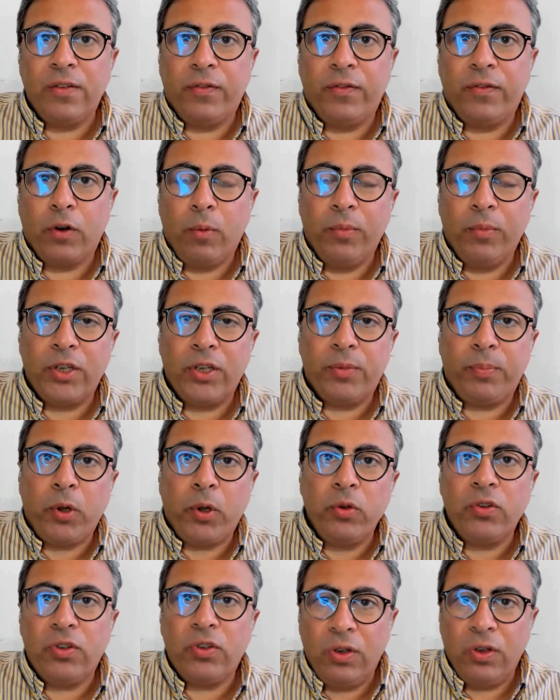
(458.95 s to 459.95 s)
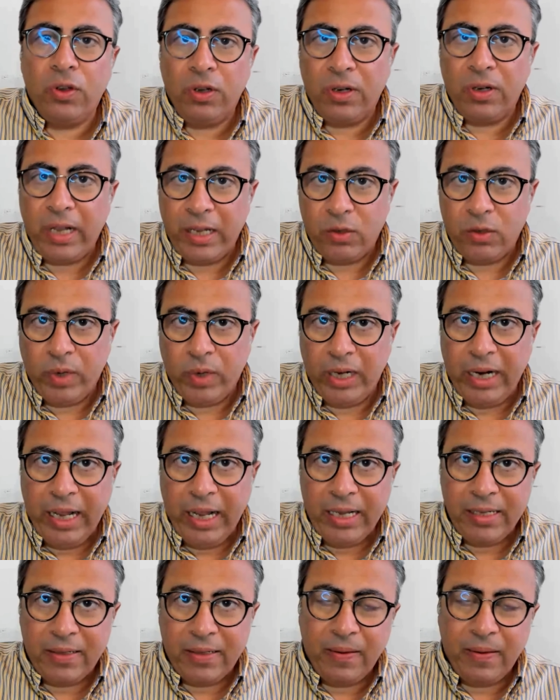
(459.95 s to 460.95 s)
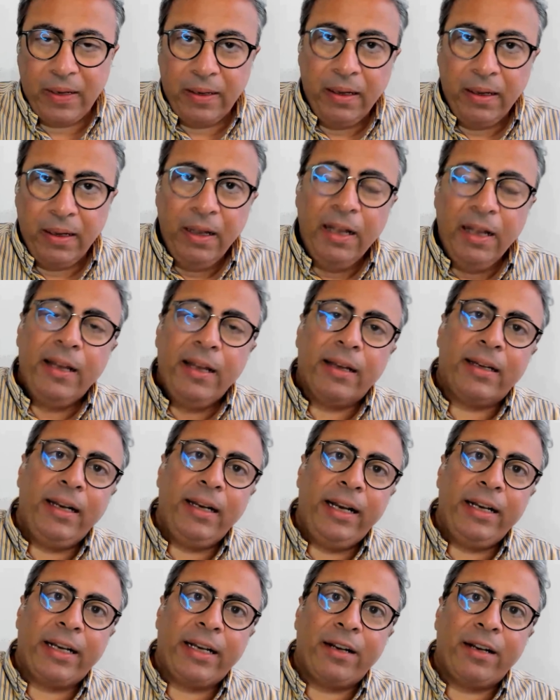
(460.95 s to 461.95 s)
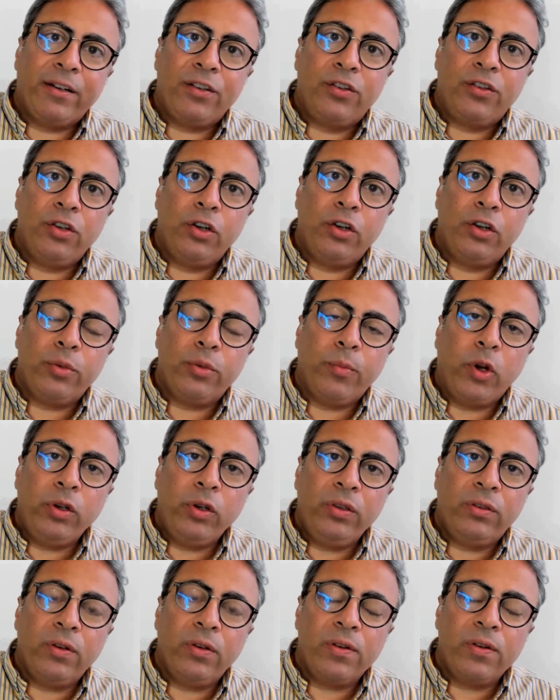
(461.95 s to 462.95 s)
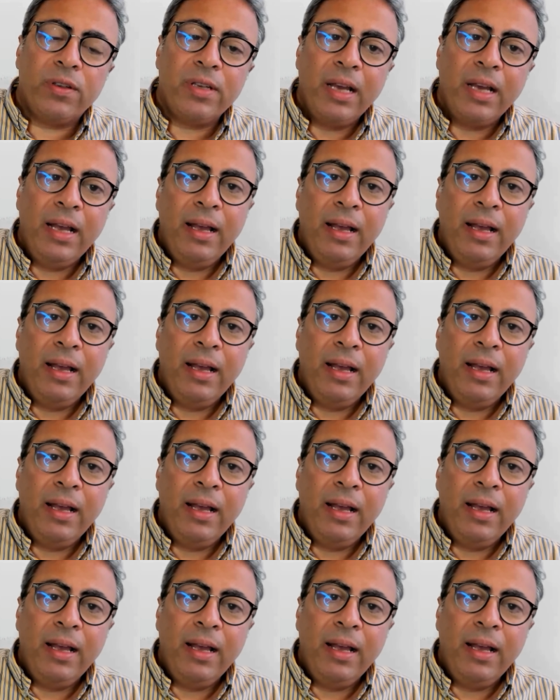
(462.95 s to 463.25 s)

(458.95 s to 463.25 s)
from the sponsor as well as the clinical research monitors,